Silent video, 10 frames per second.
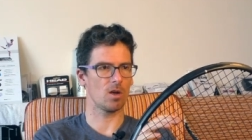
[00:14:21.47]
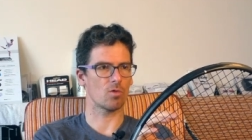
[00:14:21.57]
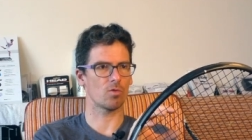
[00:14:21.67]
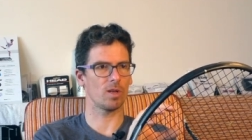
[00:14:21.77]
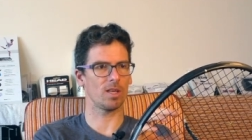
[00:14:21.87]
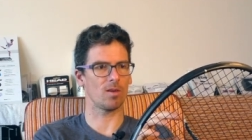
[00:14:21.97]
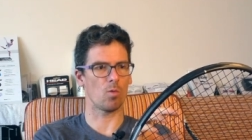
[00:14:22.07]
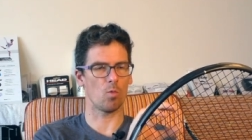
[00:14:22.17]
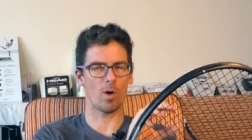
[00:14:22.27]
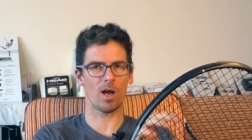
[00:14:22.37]
really
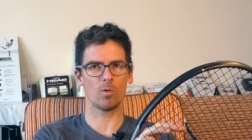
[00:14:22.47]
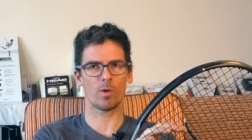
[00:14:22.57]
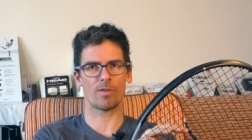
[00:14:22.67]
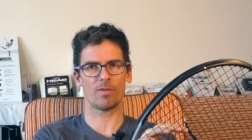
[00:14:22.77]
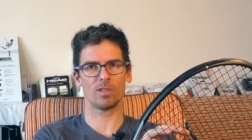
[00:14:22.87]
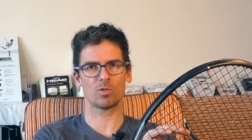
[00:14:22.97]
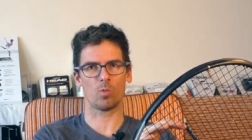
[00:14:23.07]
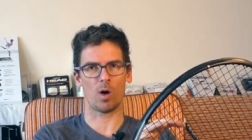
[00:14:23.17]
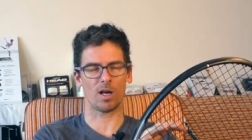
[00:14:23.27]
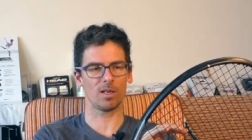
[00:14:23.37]
well with this
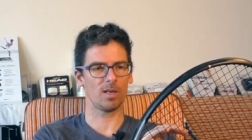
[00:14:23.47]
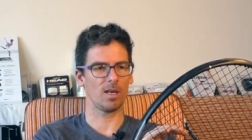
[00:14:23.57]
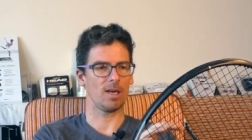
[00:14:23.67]
one,